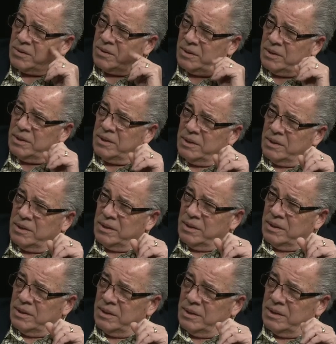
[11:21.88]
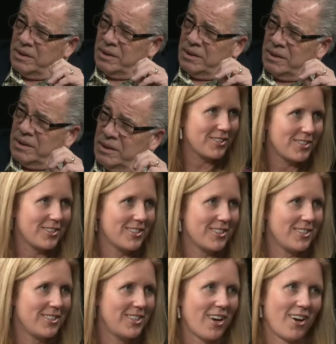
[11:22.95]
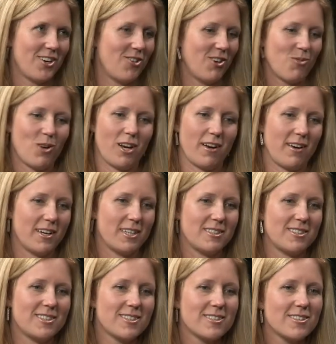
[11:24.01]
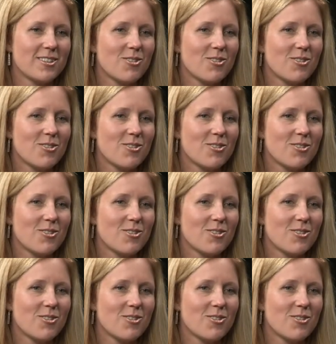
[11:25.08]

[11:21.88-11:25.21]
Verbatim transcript: to mention not having shelters, yeah. not knowing when it is. Just yeah.